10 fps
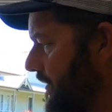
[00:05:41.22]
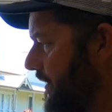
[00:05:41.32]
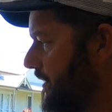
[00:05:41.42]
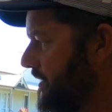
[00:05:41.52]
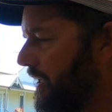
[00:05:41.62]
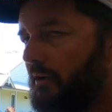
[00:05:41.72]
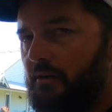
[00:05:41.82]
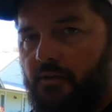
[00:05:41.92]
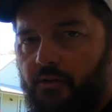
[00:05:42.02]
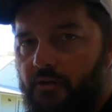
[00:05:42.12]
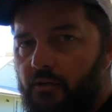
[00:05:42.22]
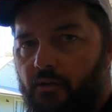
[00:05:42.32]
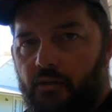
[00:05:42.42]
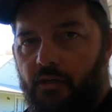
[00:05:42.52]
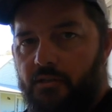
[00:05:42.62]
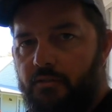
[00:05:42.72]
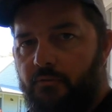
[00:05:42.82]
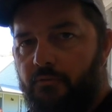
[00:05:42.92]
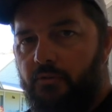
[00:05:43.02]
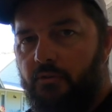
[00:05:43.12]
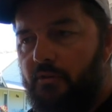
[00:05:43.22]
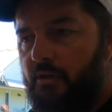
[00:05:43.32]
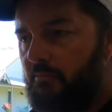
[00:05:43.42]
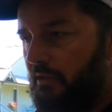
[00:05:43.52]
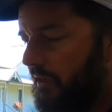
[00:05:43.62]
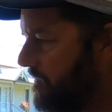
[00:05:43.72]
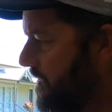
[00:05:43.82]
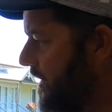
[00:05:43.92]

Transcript: on there. So excellent for you know,